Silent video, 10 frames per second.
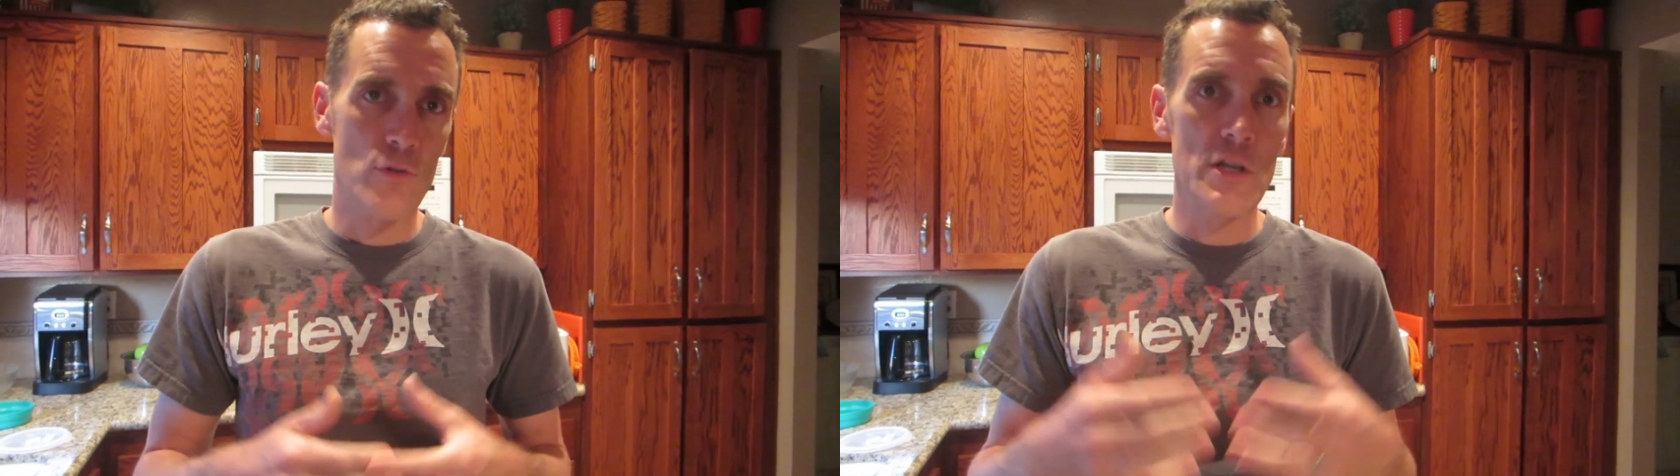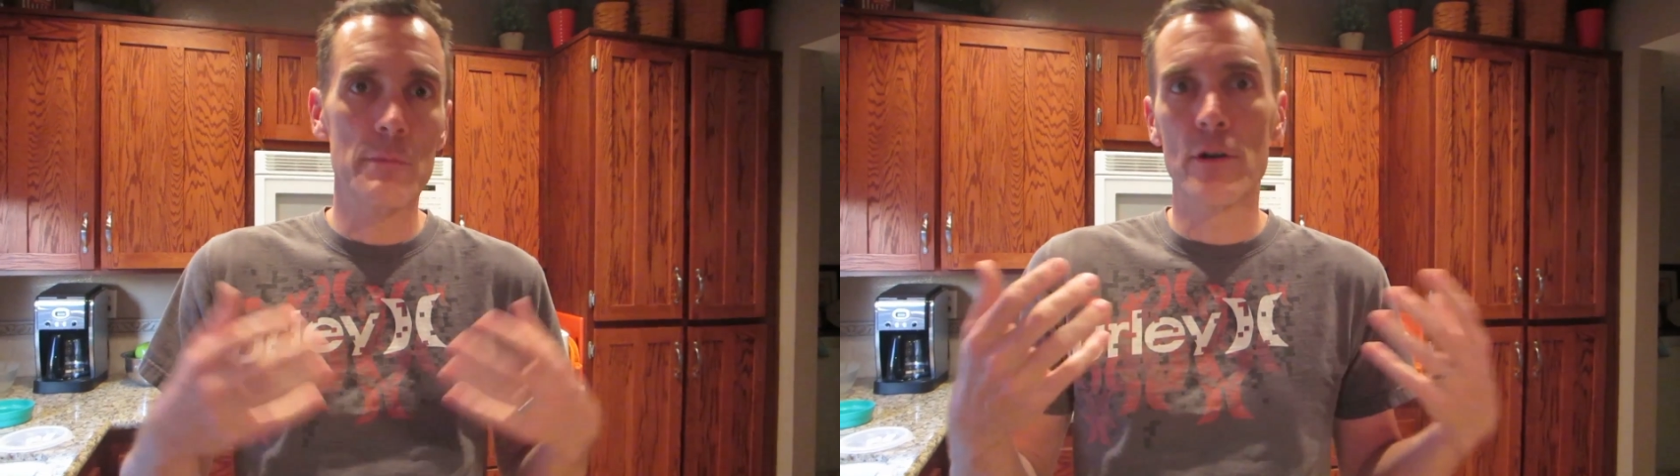
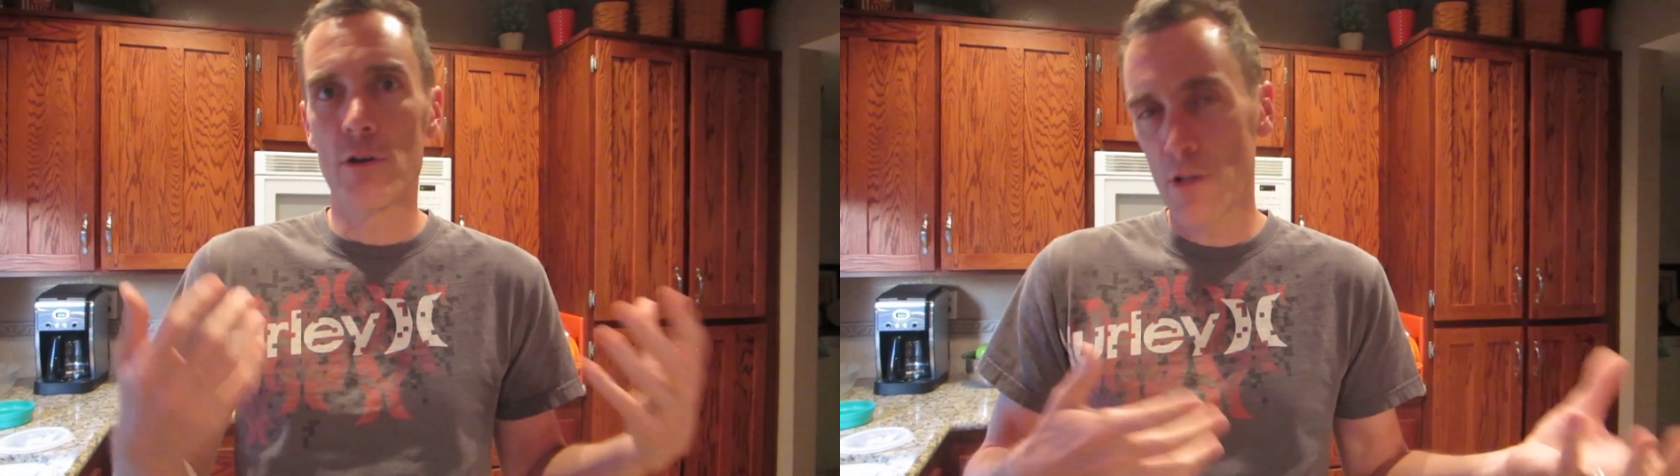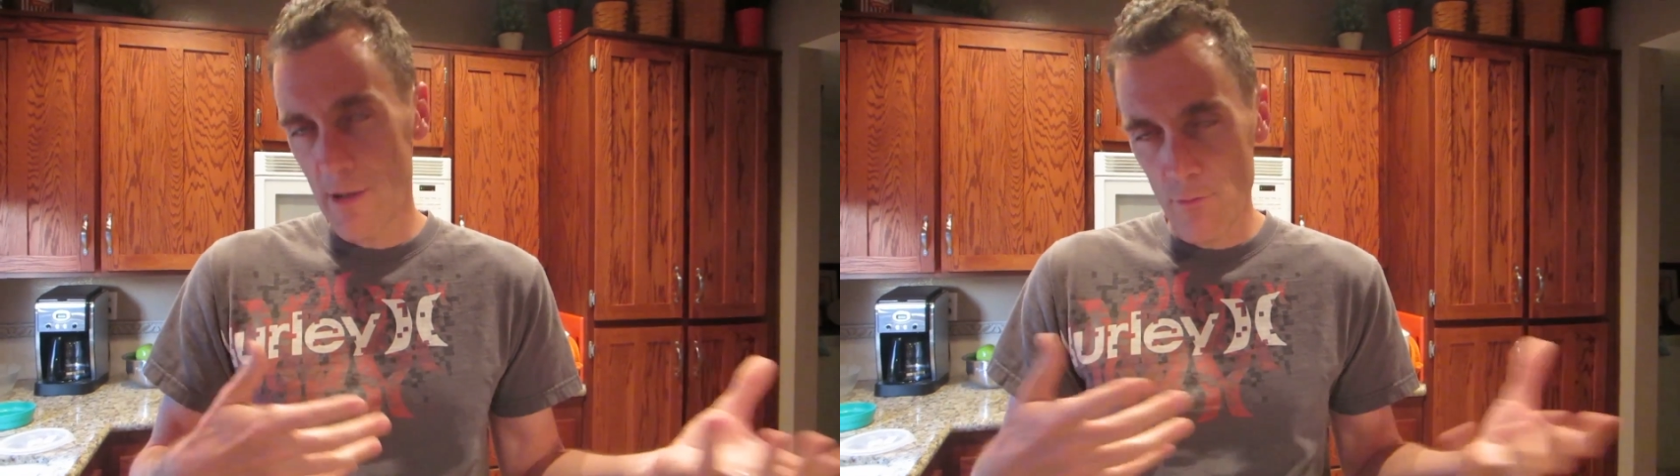
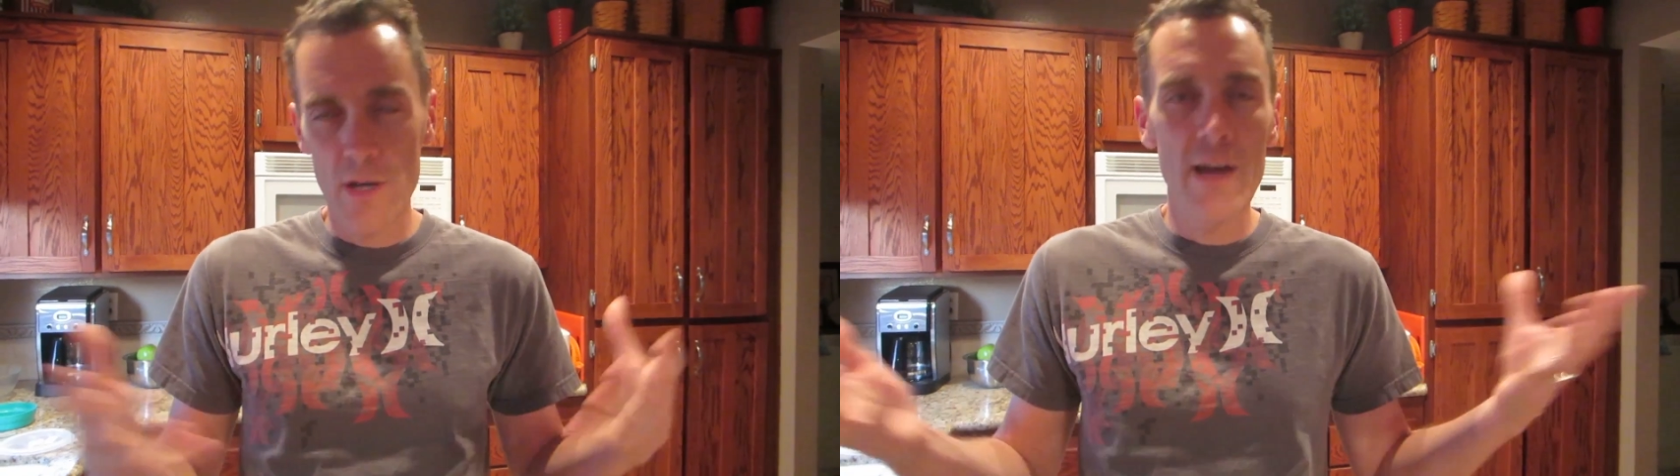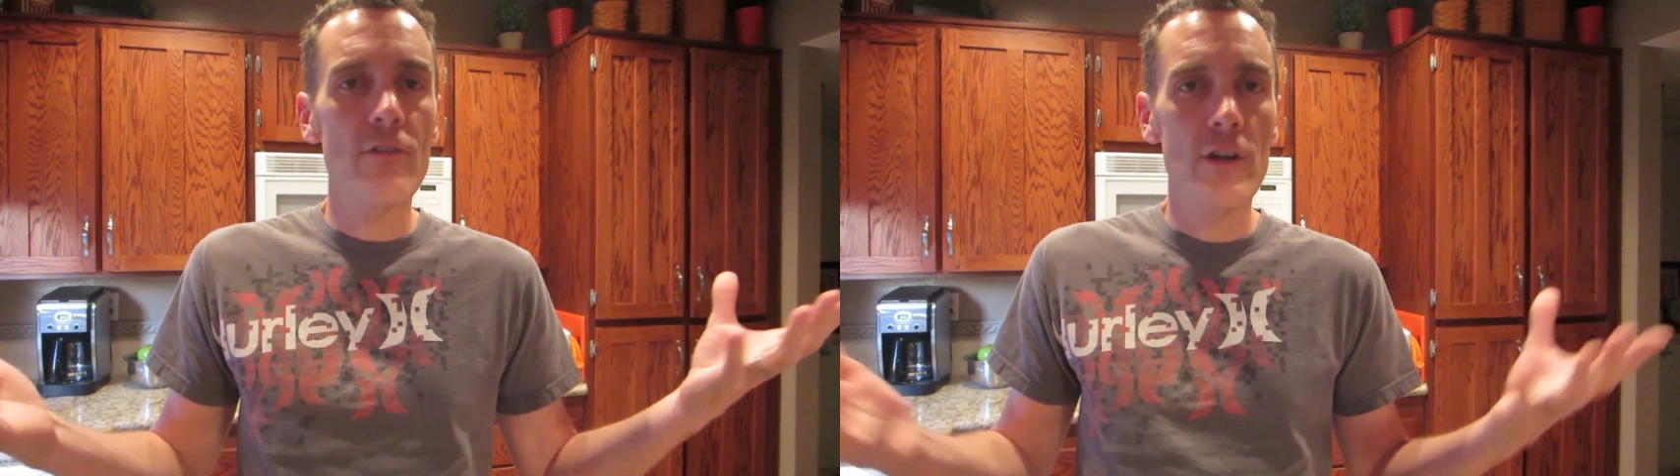creamer? Do you have
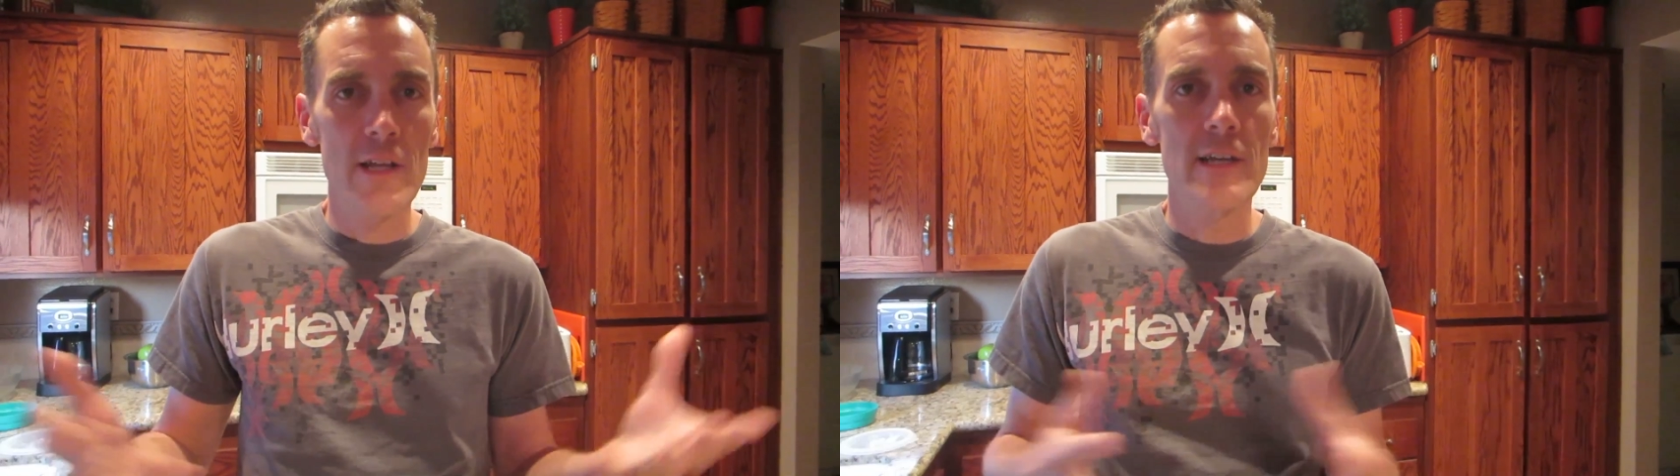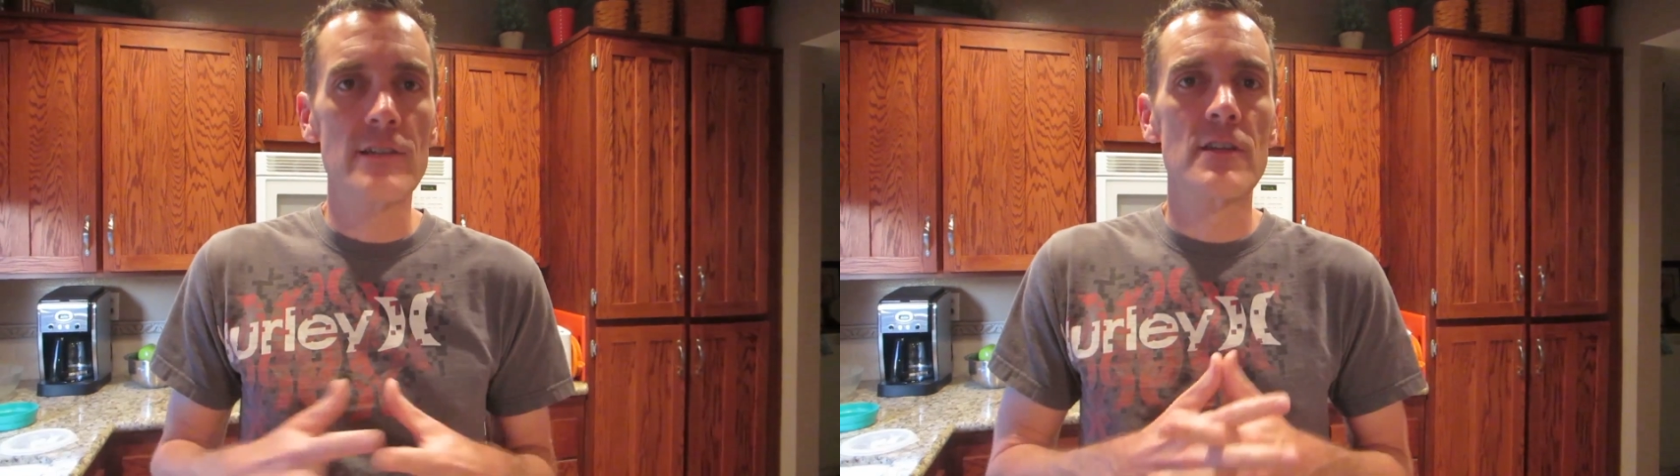whatever it
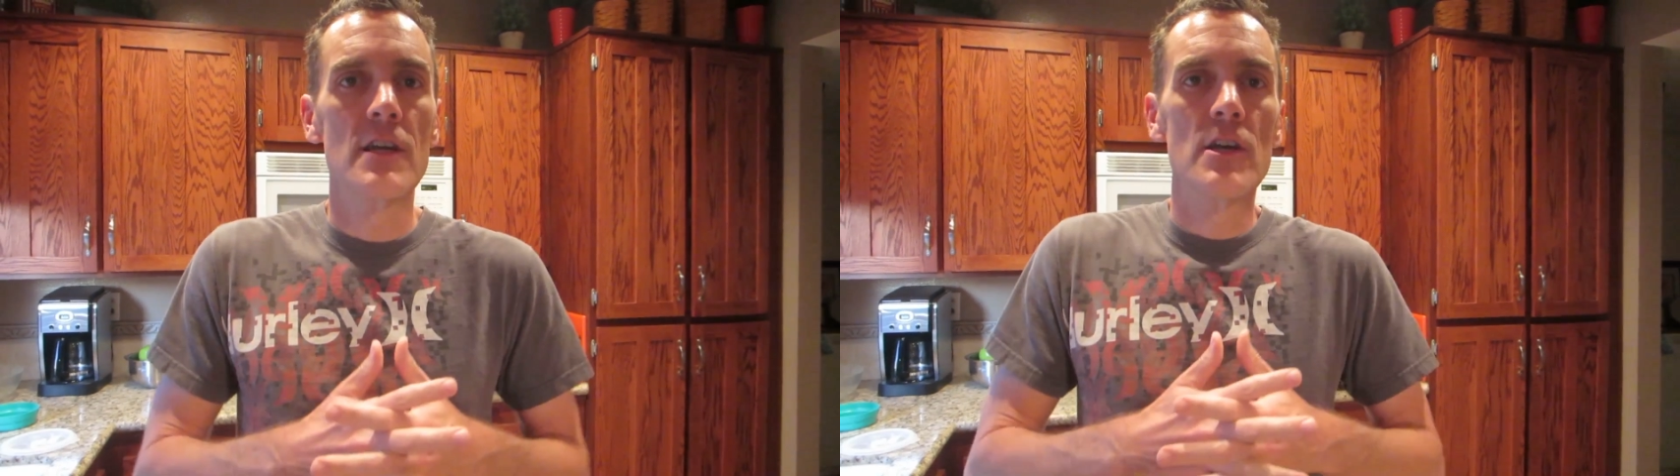is?